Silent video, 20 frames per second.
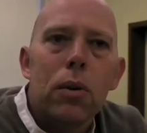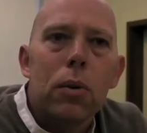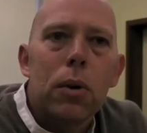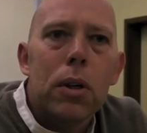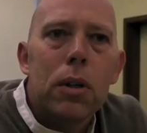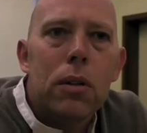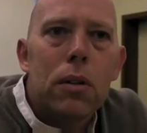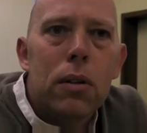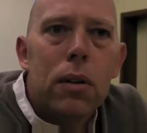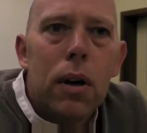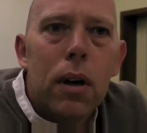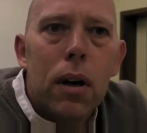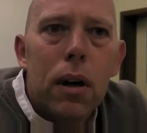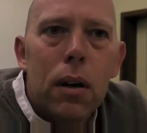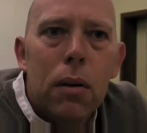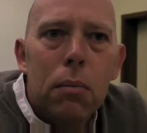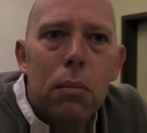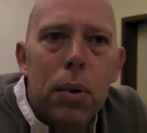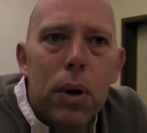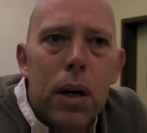with
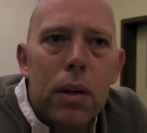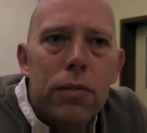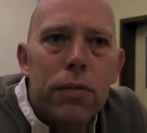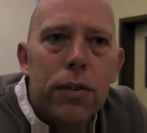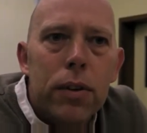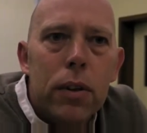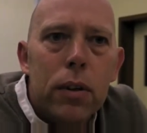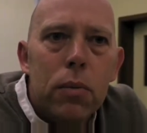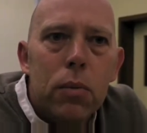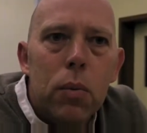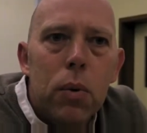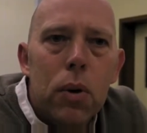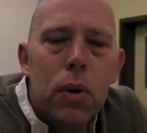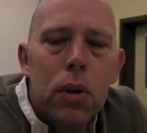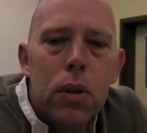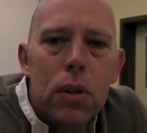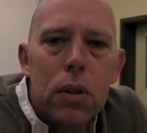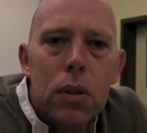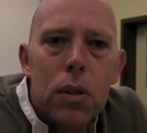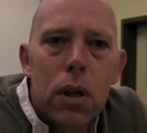Bradford
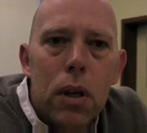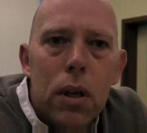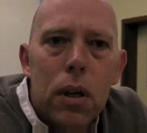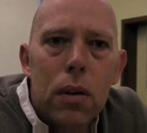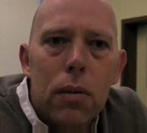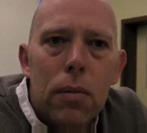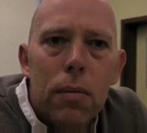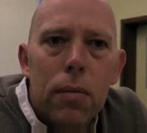was that